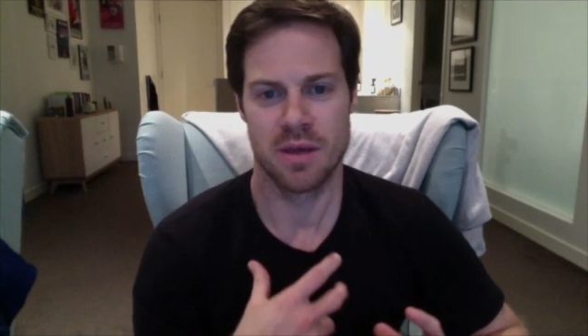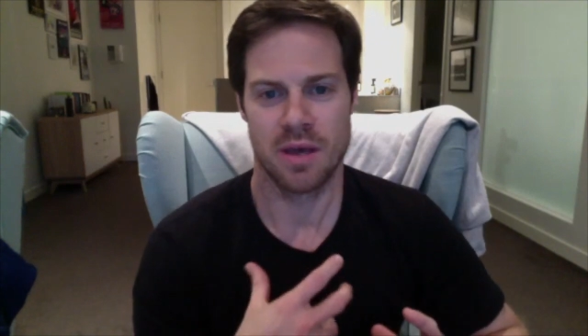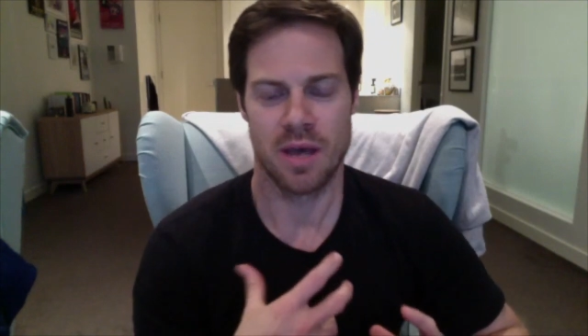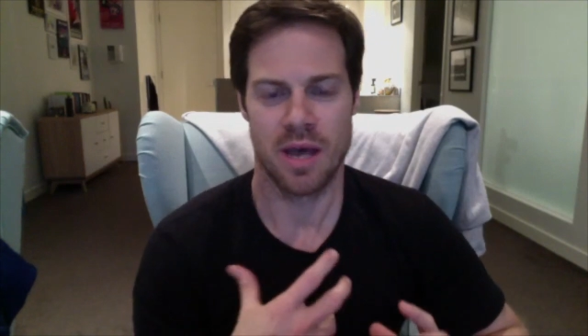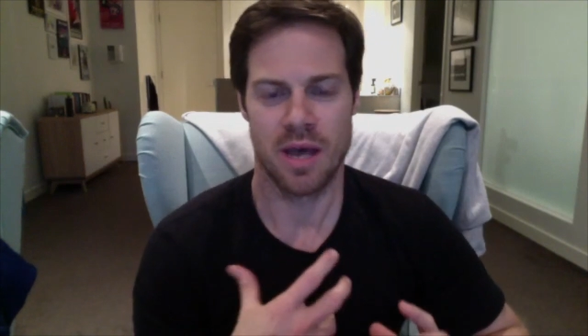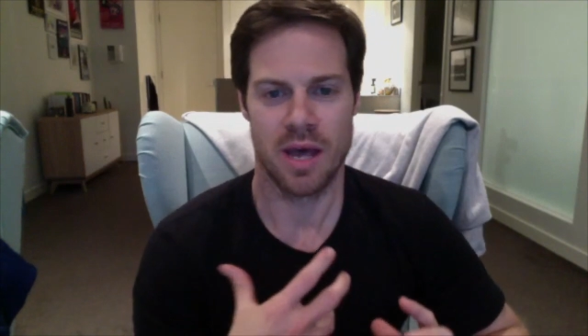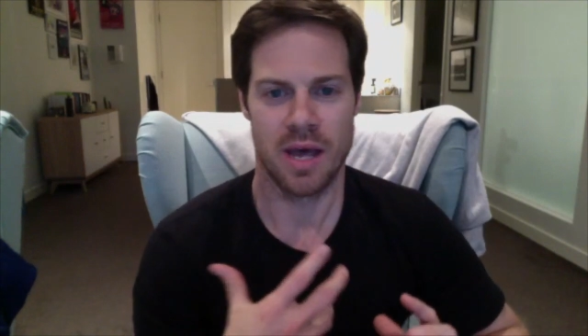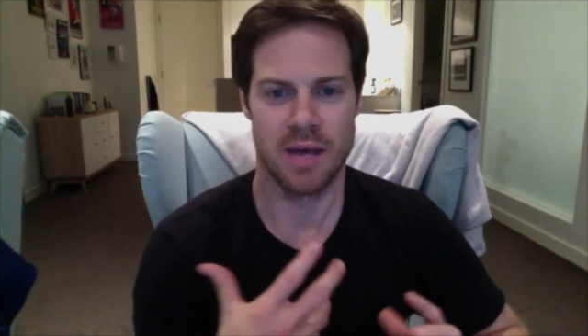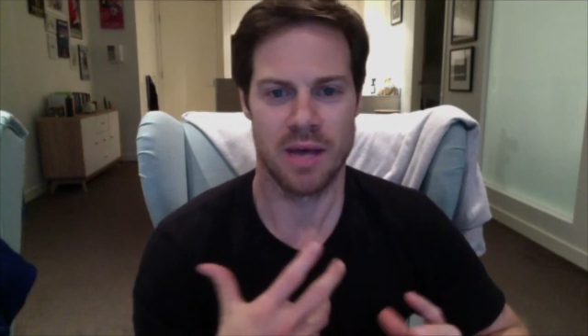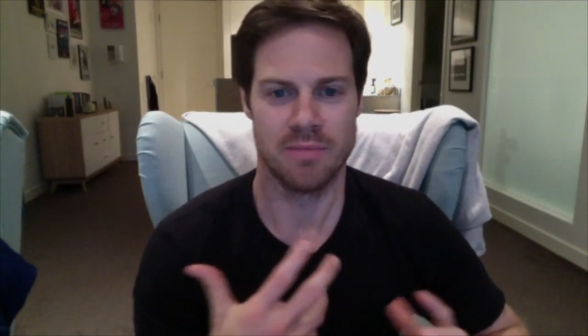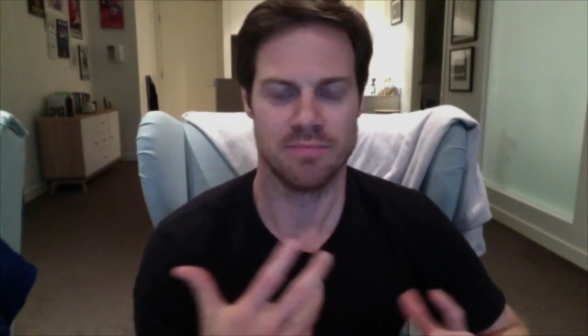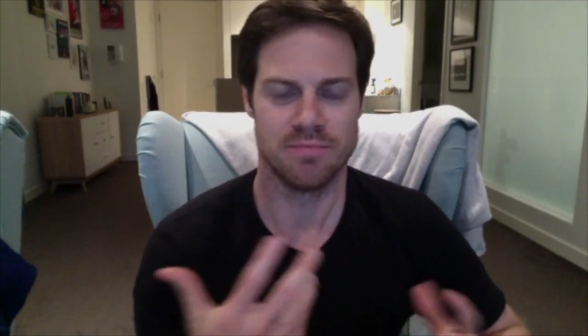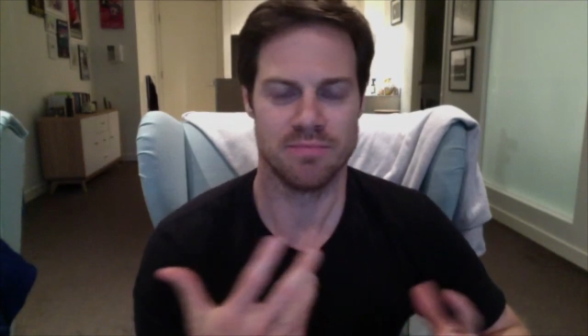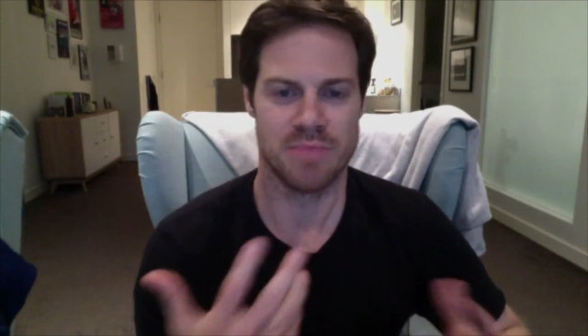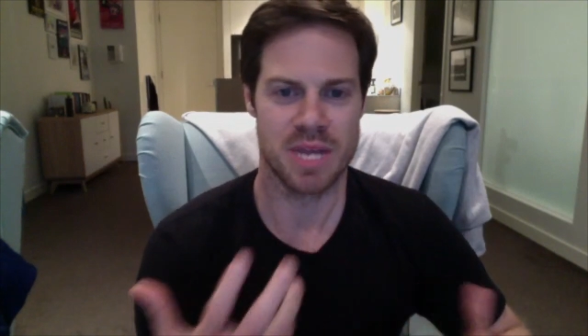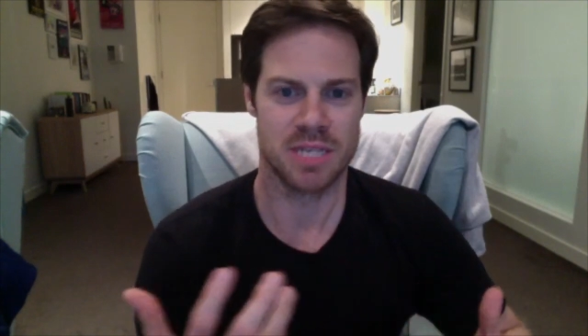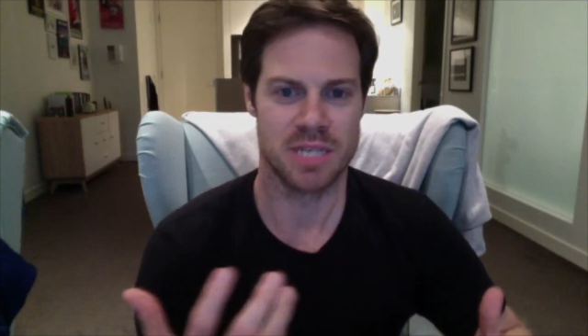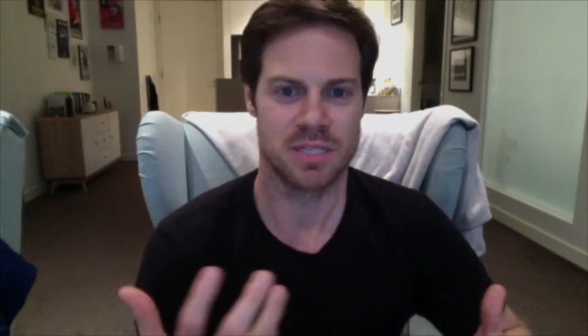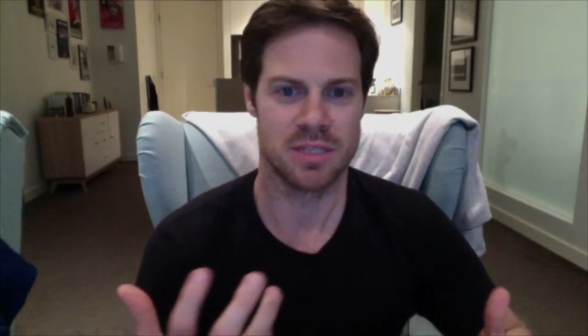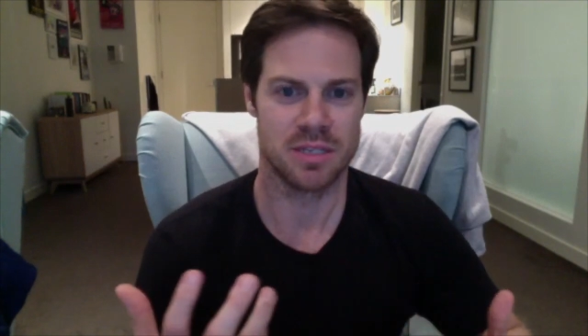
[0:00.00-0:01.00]
um,
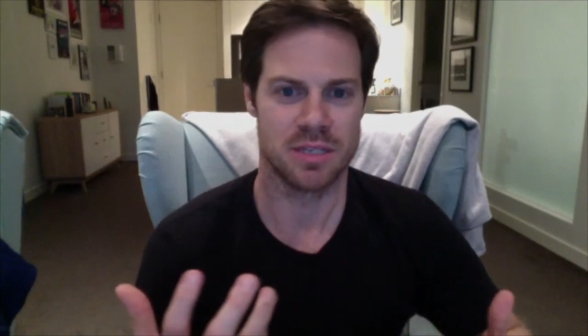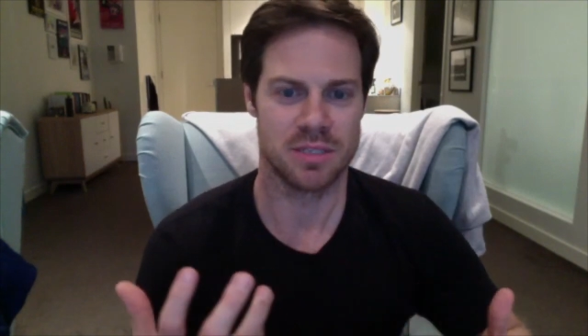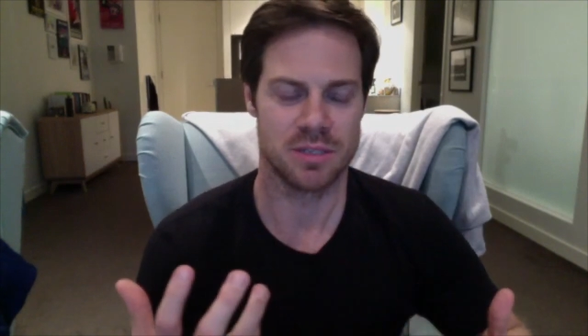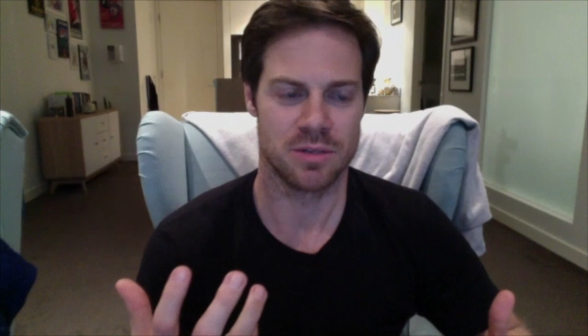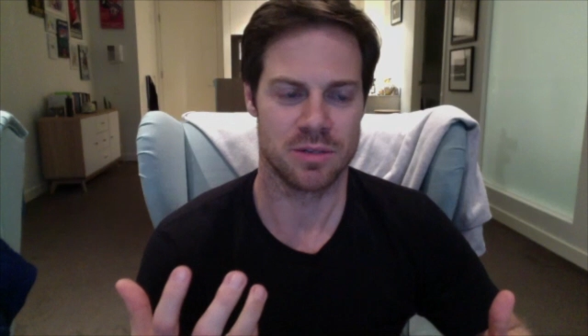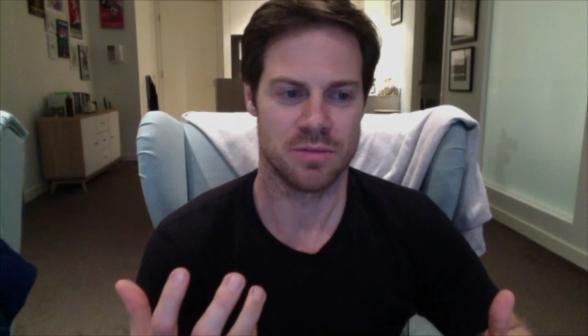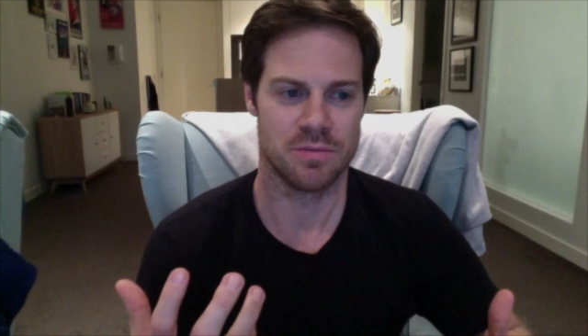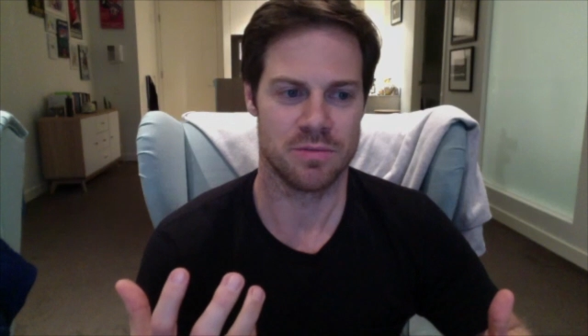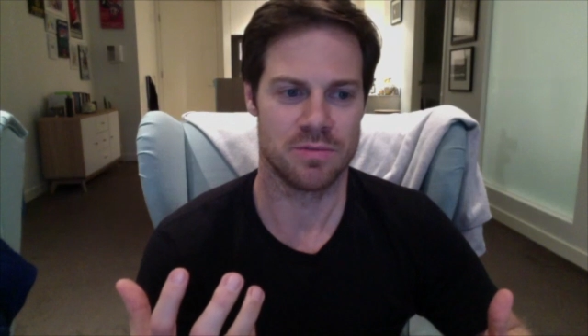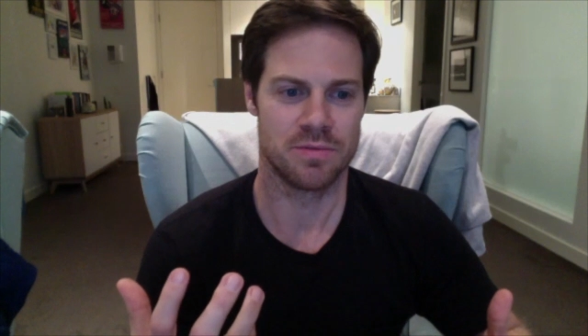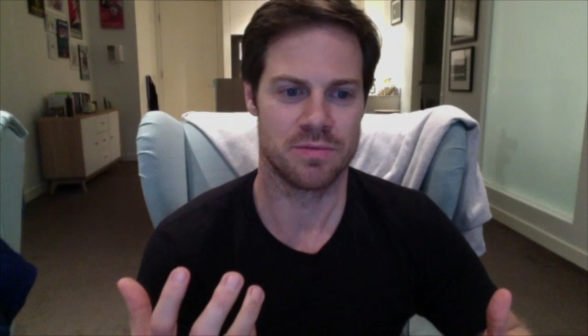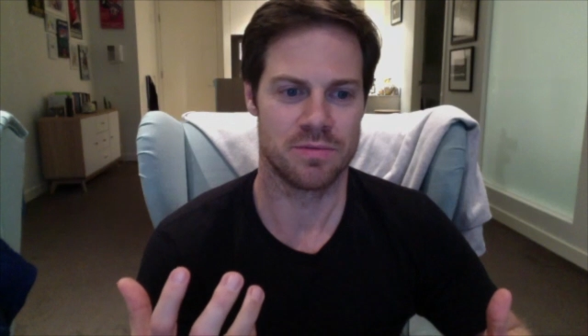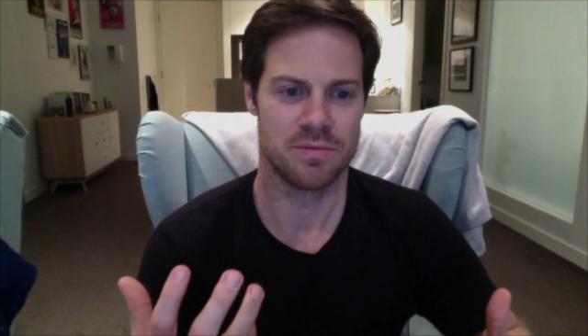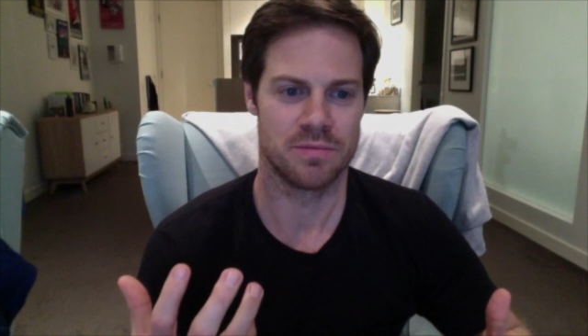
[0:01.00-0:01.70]
mentally sort of